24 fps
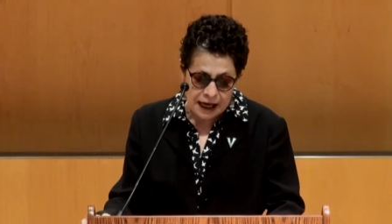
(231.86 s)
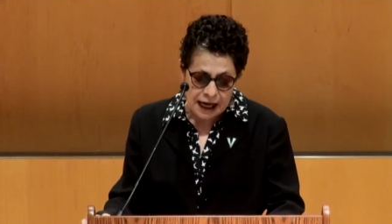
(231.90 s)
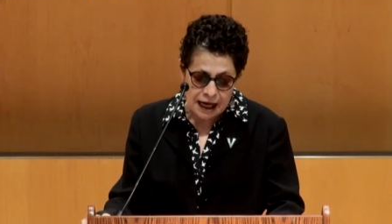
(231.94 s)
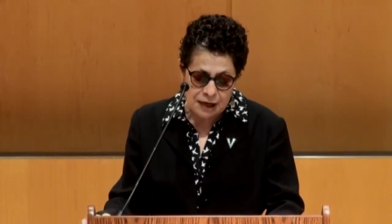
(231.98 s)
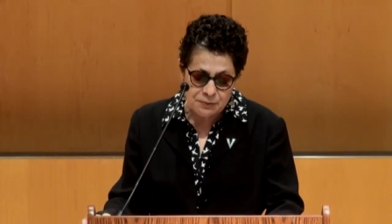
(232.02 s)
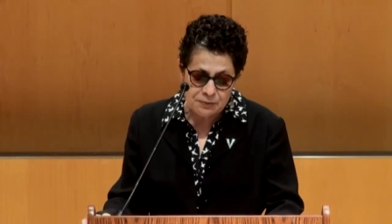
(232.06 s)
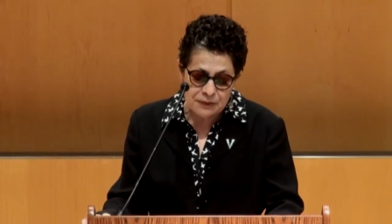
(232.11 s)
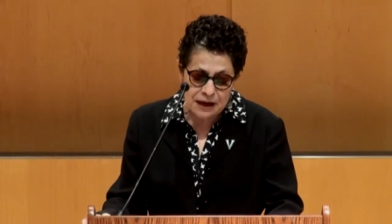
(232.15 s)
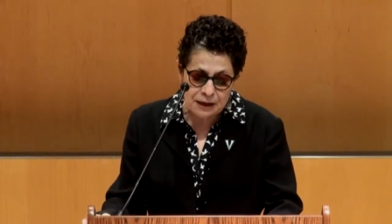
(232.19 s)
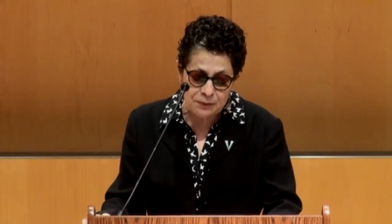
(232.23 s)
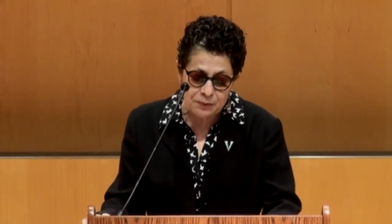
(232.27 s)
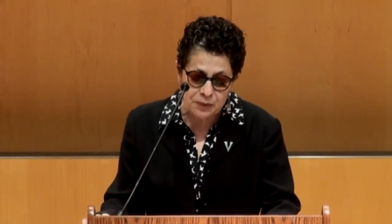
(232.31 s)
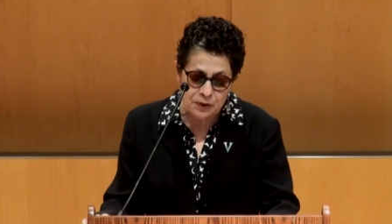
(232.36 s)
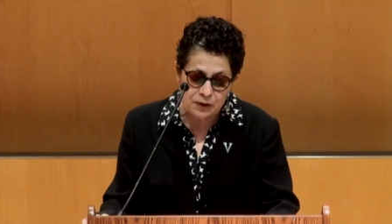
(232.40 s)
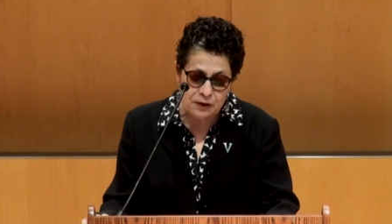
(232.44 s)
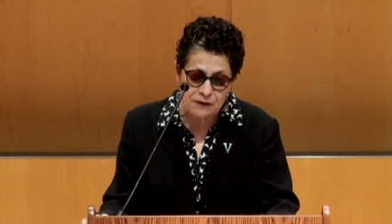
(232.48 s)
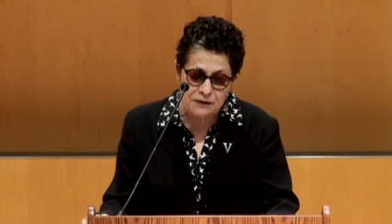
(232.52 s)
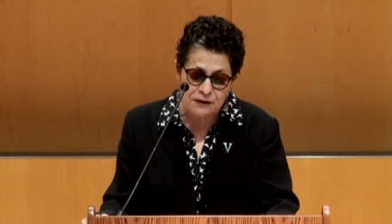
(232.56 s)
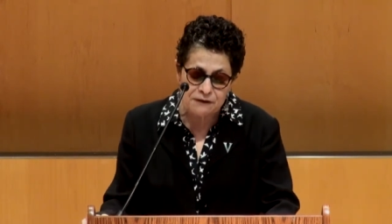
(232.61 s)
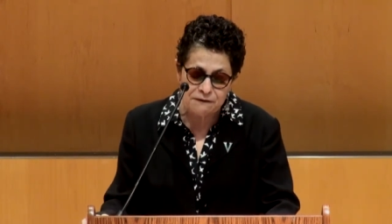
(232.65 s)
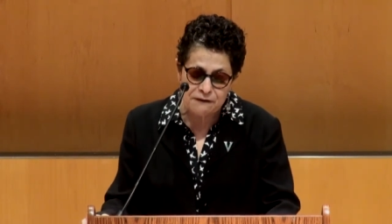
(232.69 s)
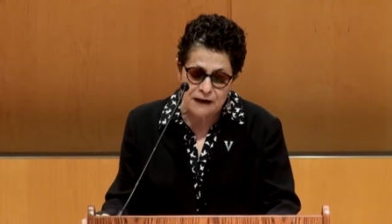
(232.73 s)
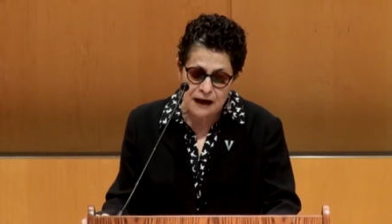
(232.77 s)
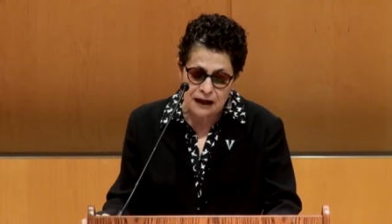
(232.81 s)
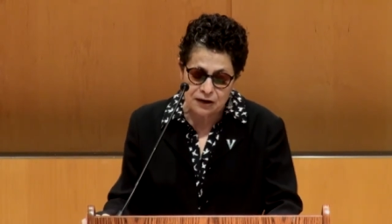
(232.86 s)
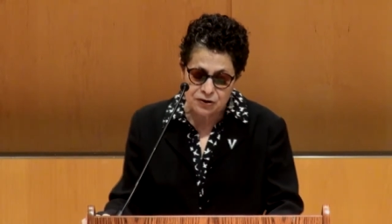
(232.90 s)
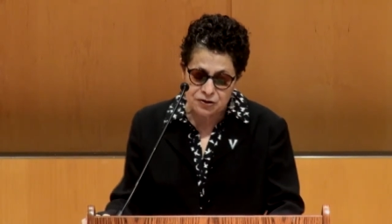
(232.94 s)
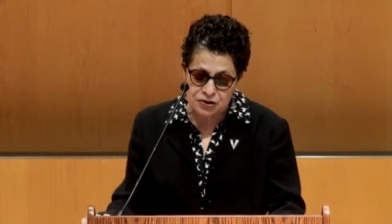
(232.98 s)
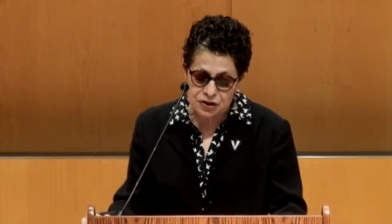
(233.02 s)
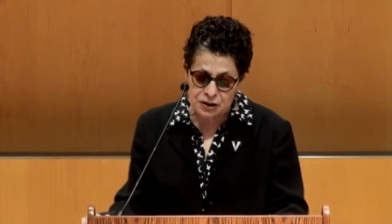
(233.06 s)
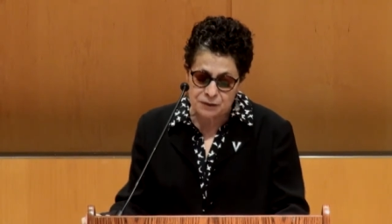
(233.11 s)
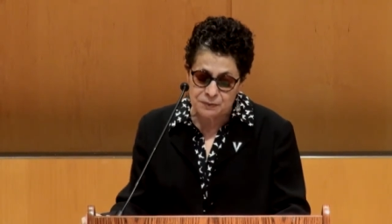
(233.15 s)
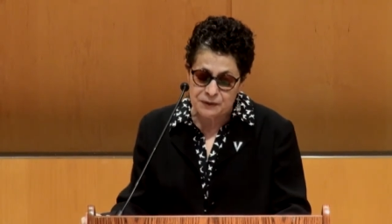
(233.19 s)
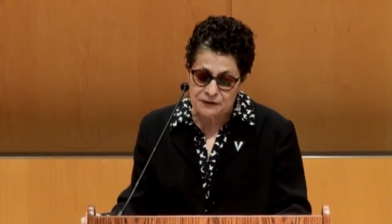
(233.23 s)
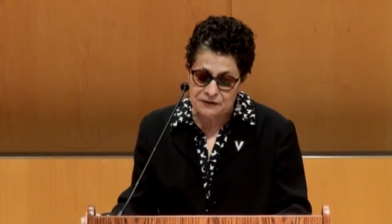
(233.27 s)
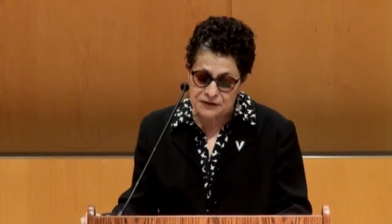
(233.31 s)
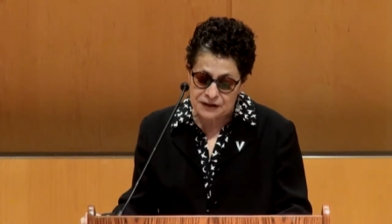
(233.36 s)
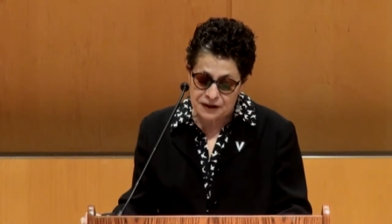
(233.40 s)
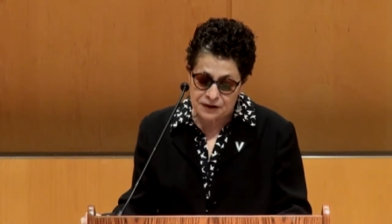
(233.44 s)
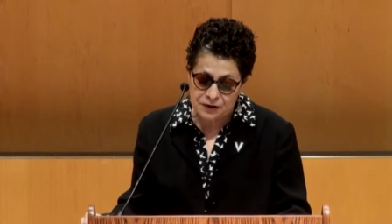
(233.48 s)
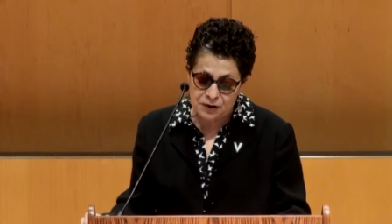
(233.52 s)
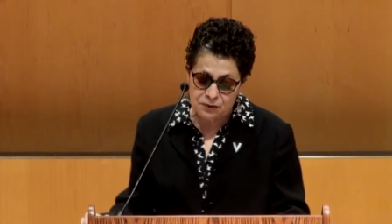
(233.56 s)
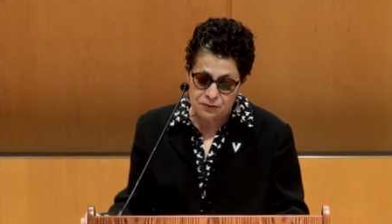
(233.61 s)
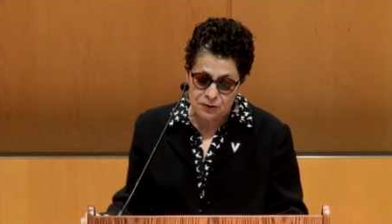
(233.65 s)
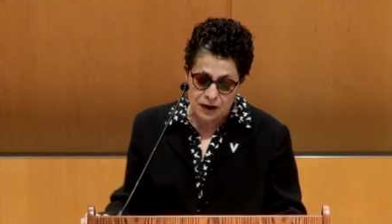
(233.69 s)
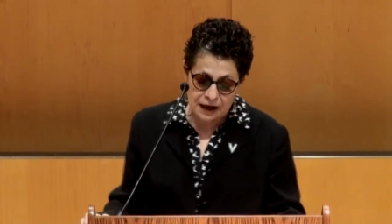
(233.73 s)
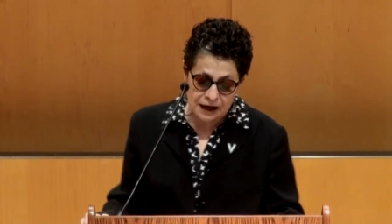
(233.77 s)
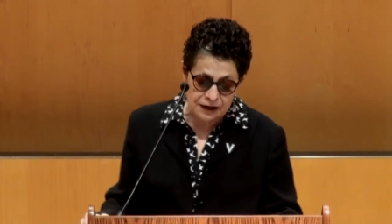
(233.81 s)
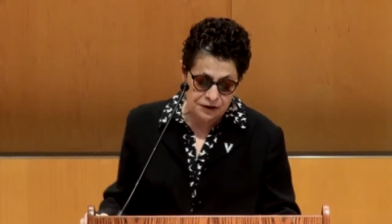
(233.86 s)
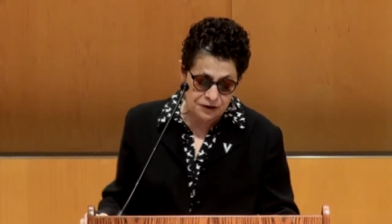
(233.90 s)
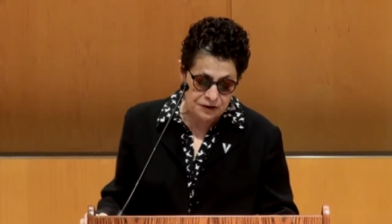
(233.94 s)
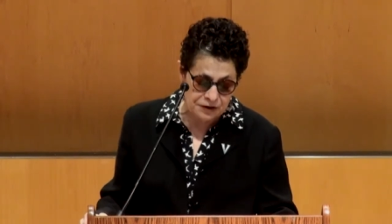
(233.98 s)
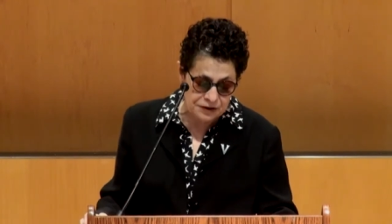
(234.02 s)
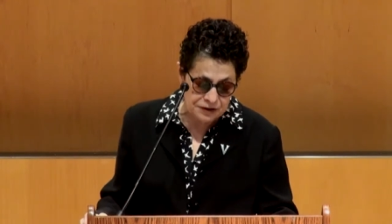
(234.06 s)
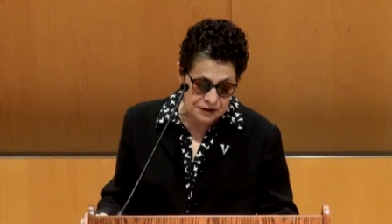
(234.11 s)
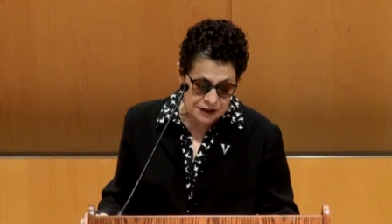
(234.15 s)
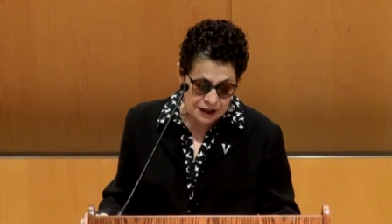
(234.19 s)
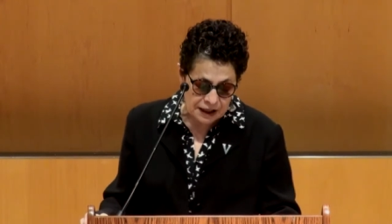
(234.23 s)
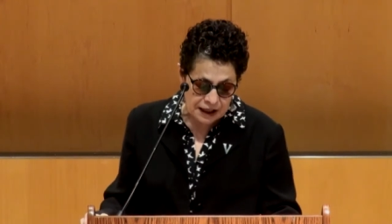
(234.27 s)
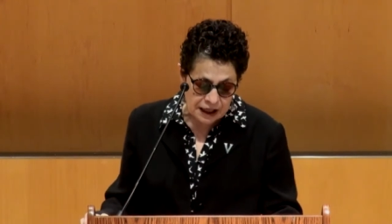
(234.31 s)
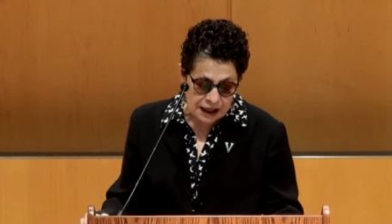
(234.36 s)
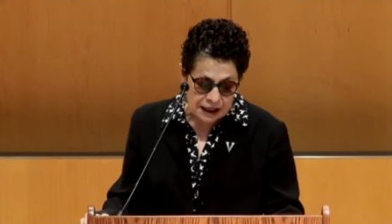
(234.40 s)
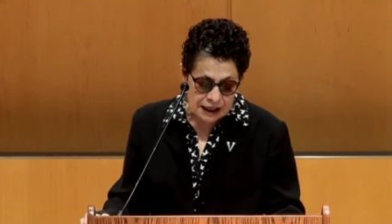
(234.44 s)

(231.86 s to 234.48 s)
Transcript: A member of the Fellowship of Southern Writers,